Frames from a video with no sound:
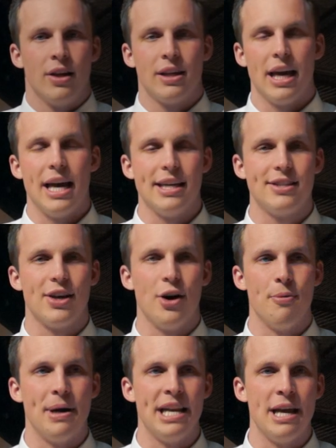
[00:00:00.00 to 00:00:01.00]
Okay,
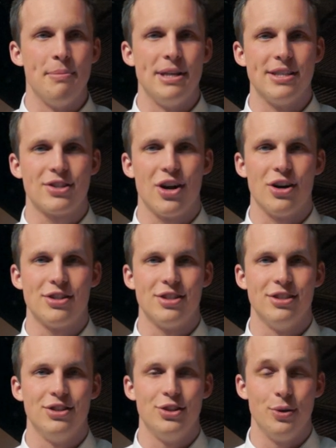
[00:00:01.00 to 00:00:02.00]
so my name is
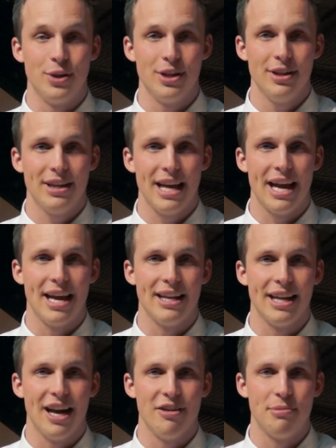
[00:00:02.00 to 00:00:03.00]
Carson Tueller,
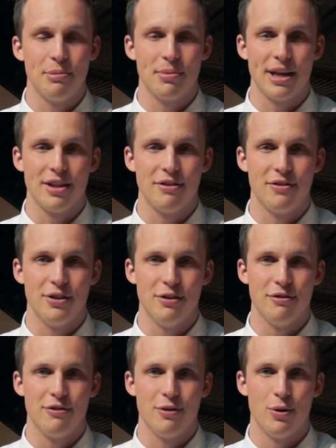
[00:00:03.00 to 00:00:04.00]
and I've been playing the
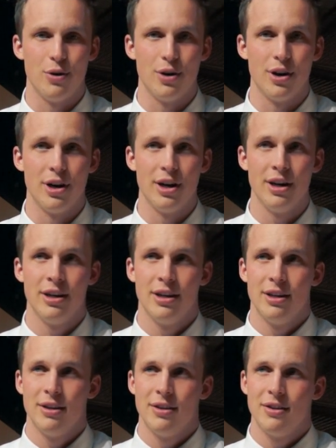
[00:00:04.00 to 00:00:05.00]
flute for
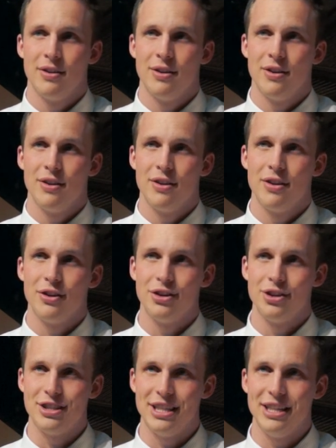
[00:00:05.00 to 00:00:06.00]

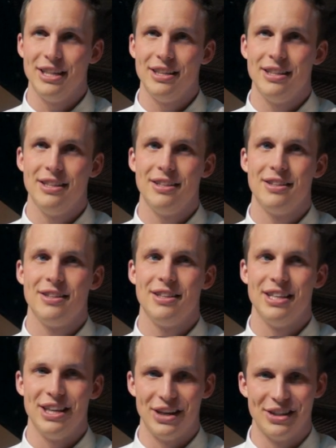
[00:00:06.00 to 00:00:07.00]
13
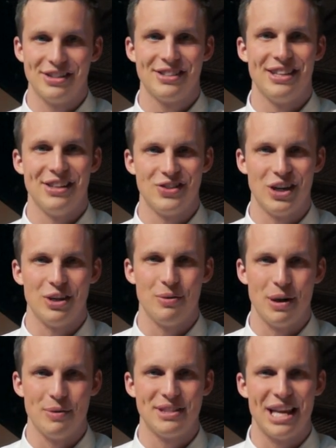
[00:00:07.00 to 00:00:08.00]
years. I started
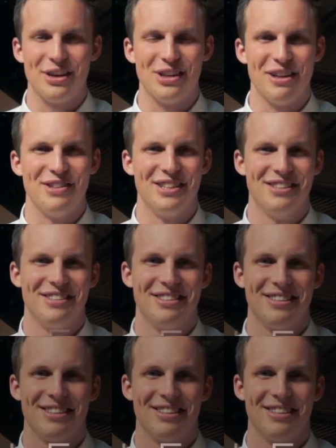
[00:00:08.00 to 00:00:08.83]
when I was 10 or 11.